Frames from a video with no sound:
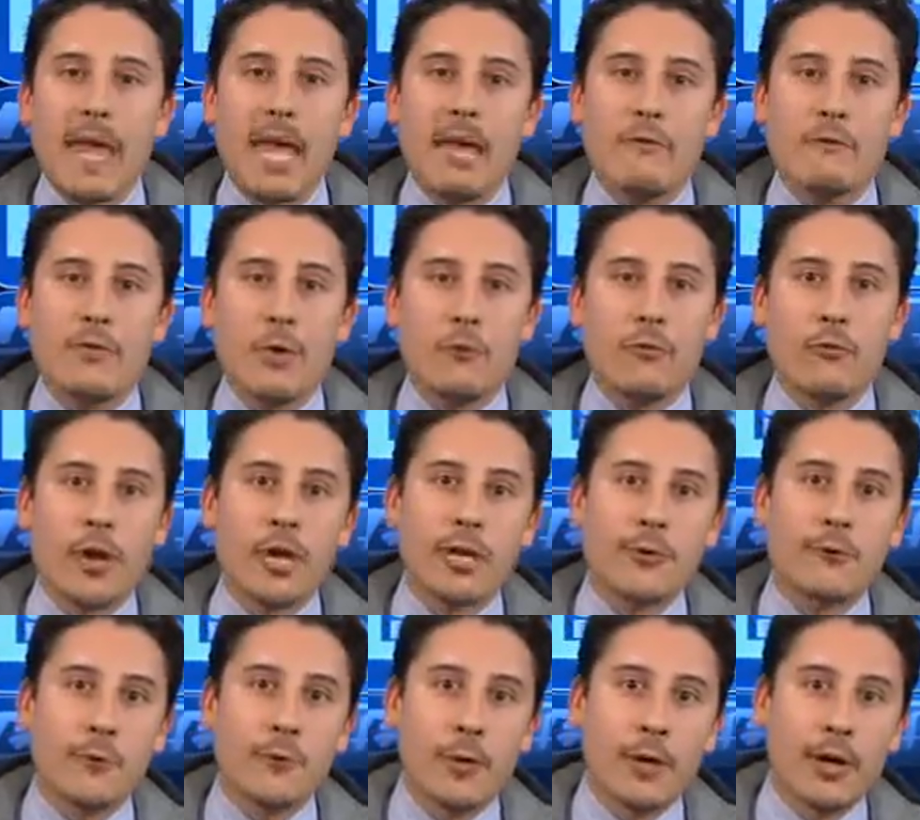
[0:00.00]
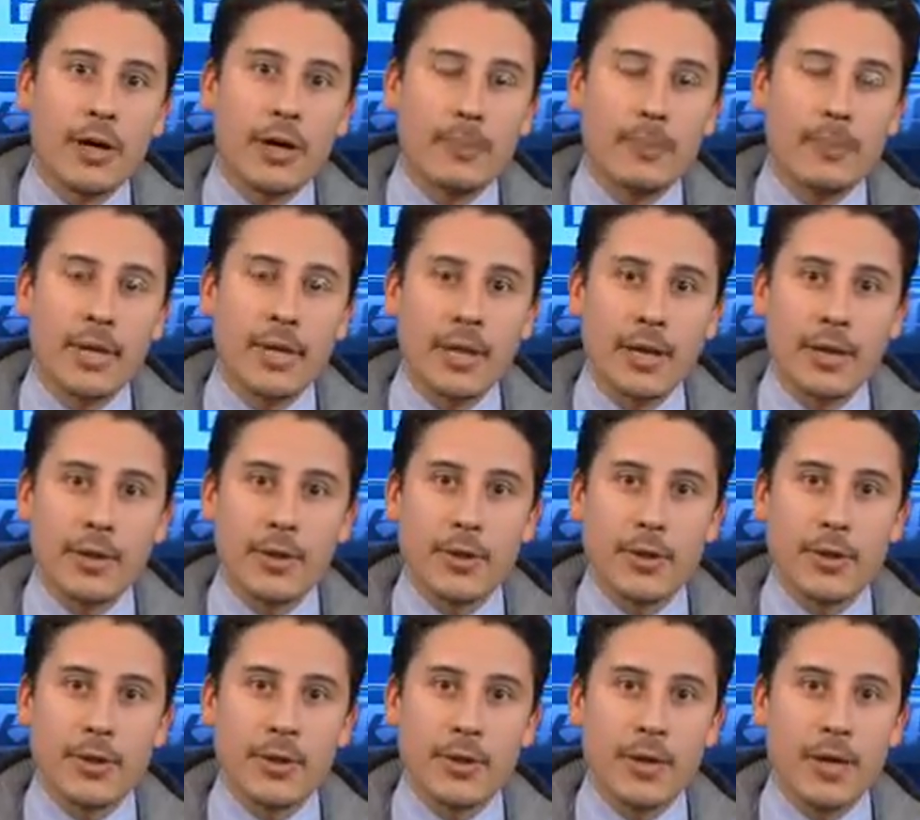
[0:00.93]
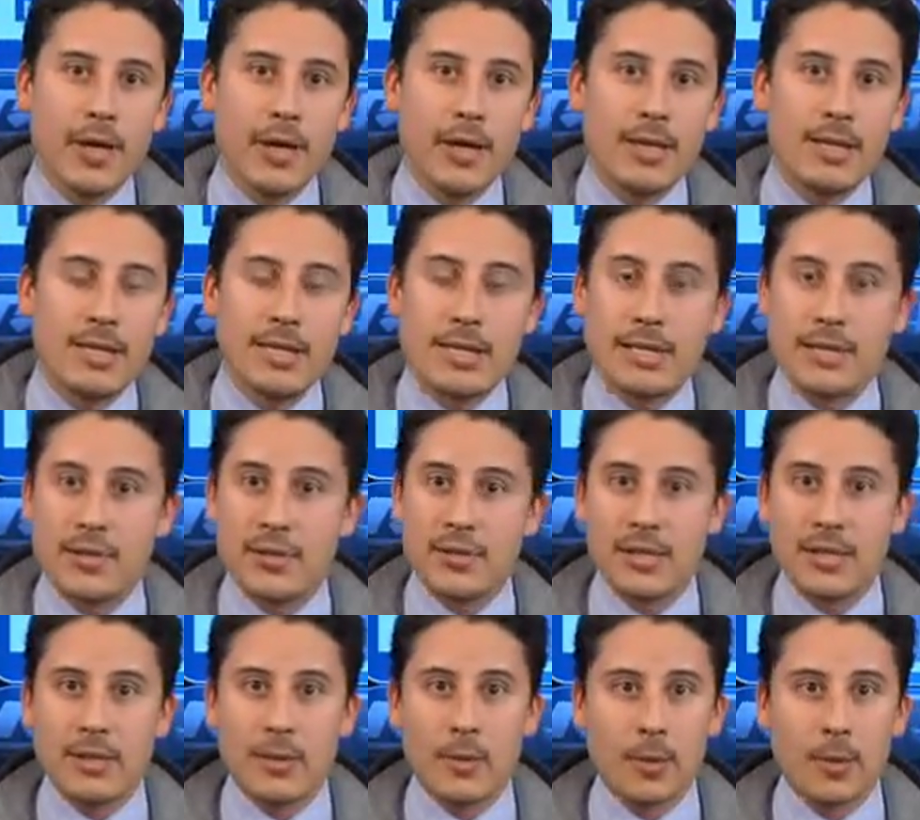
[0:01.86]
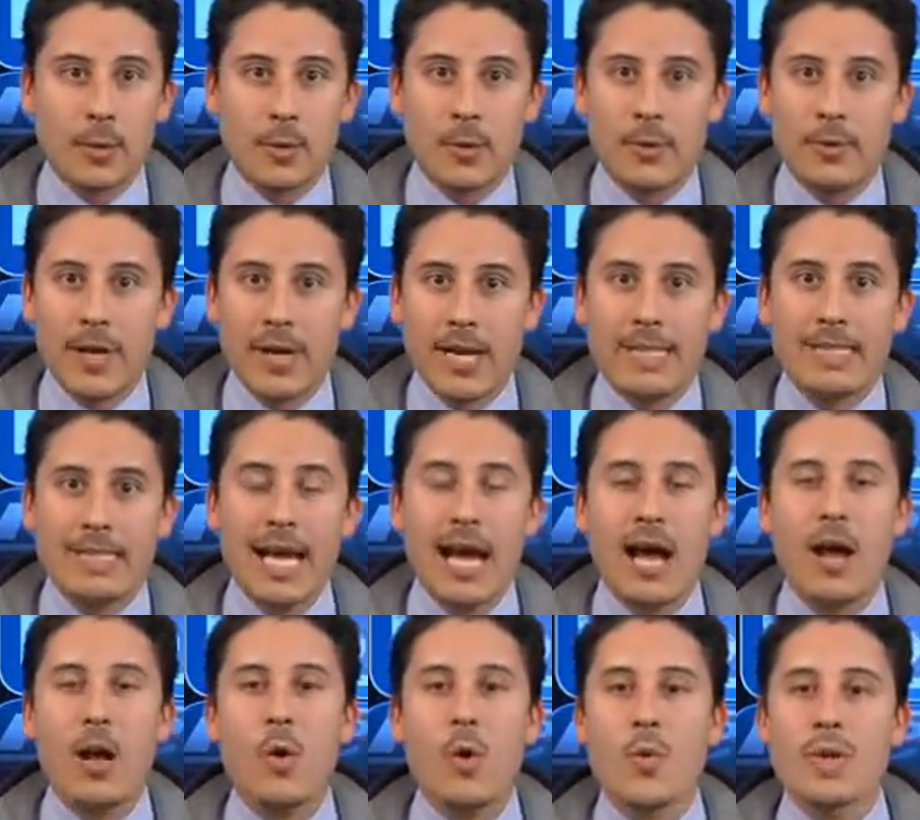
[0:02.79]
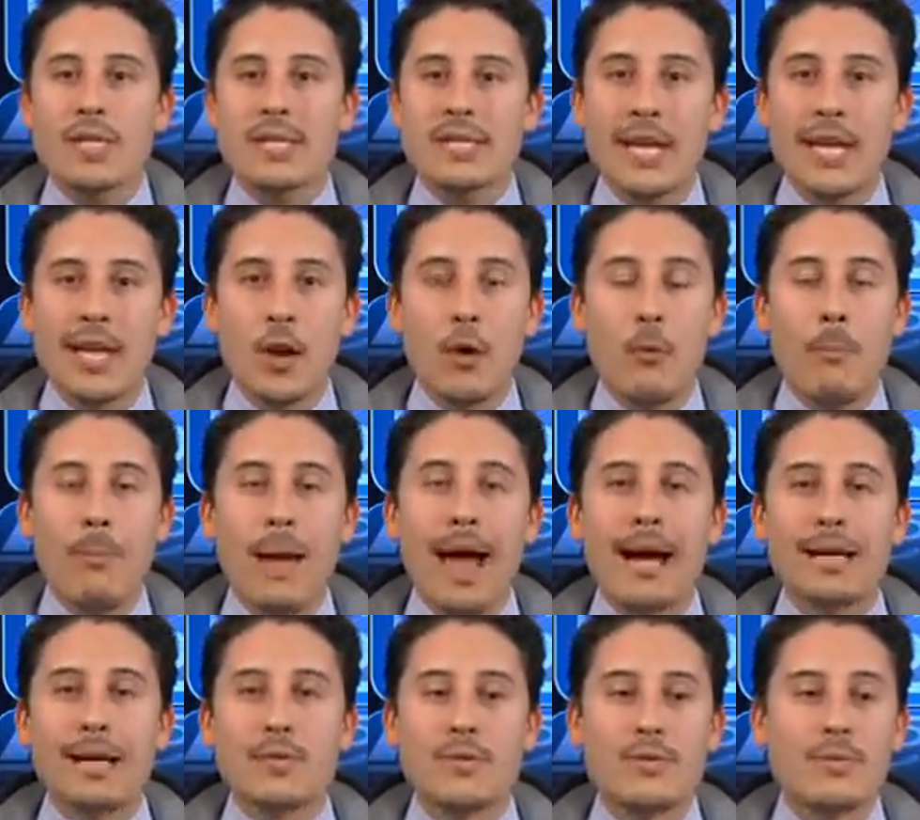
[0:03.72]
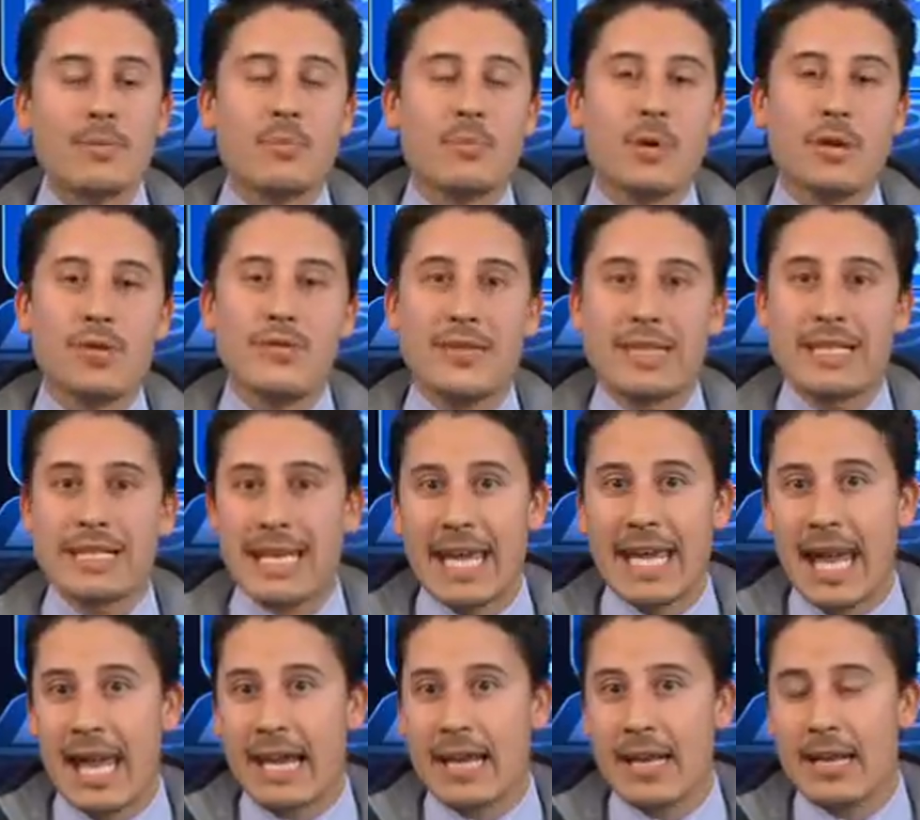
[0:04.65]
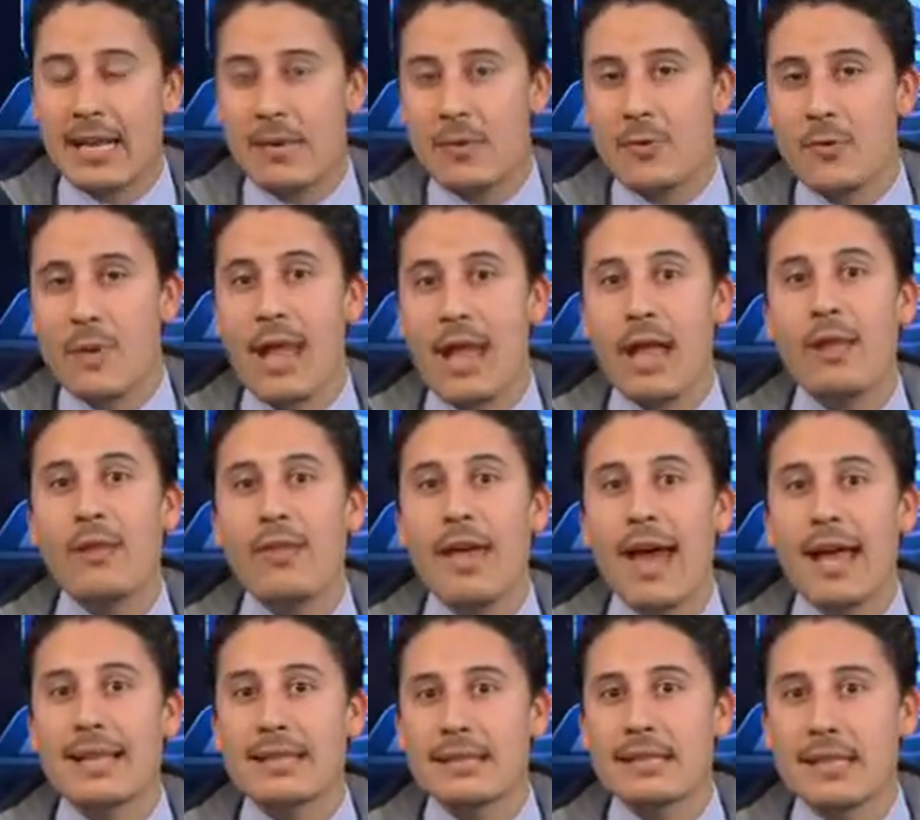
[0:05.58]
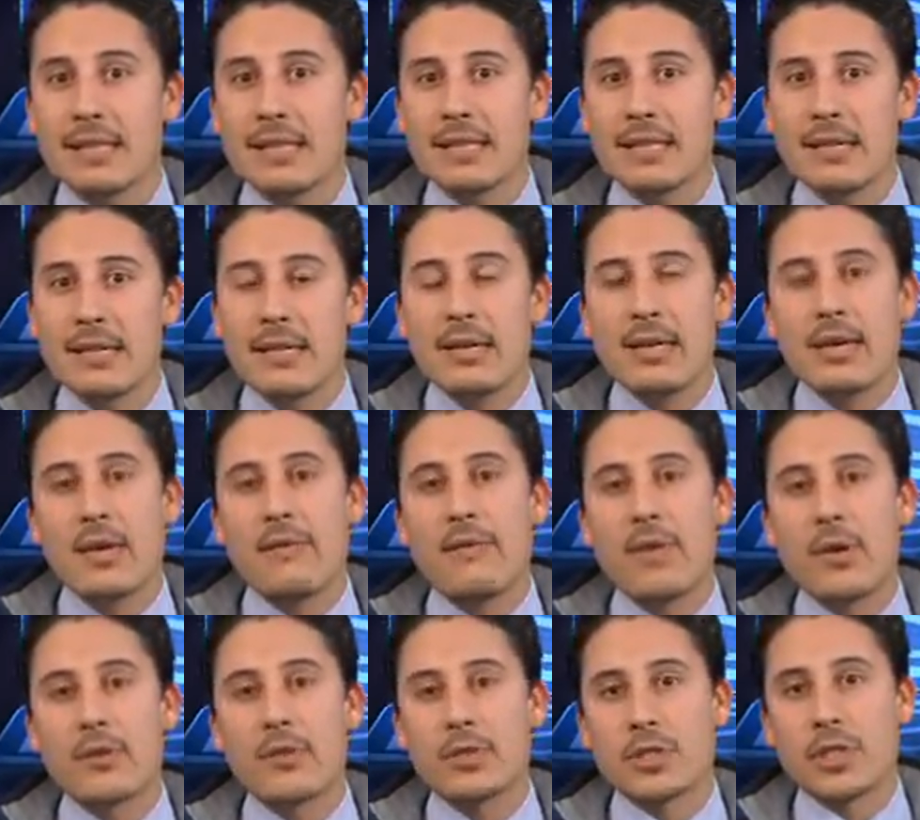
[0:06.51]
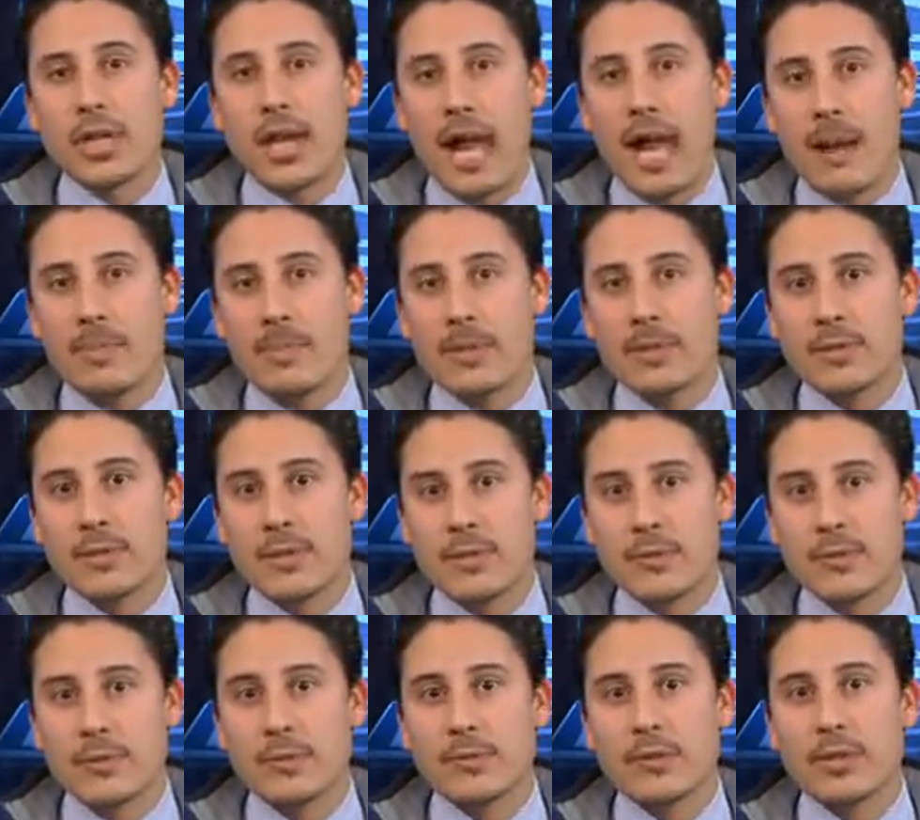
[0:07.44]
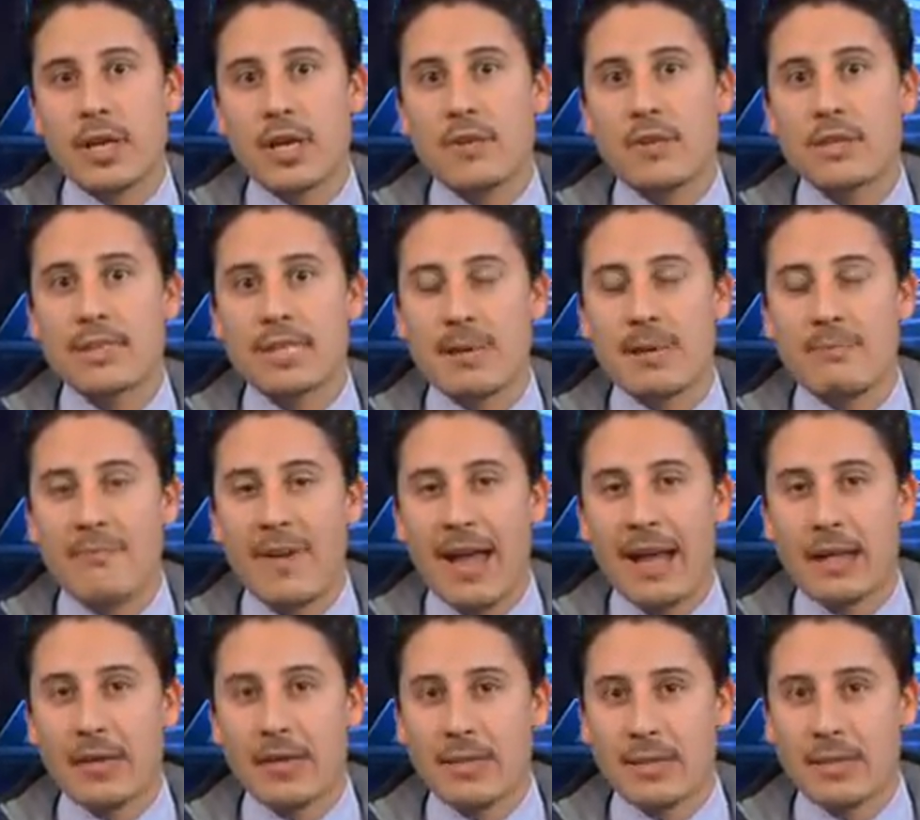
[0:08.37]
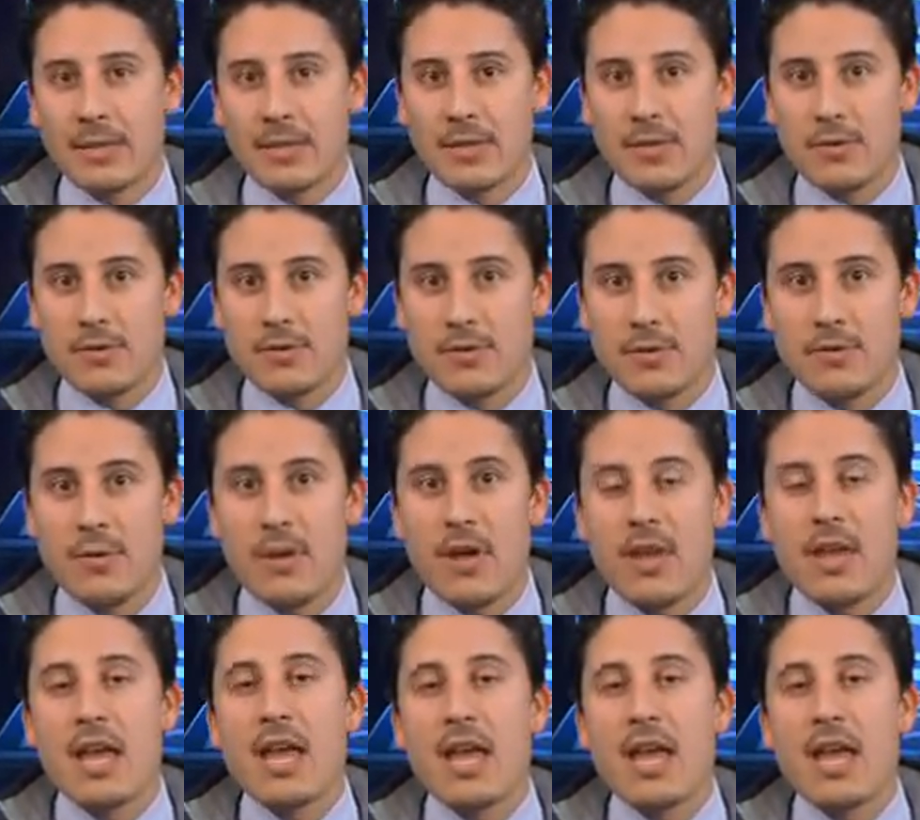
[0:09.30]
If you're running for a particular district, local race, I always say go back to the previous candidate who held that seat, if he or she happens to also share the same values as you do.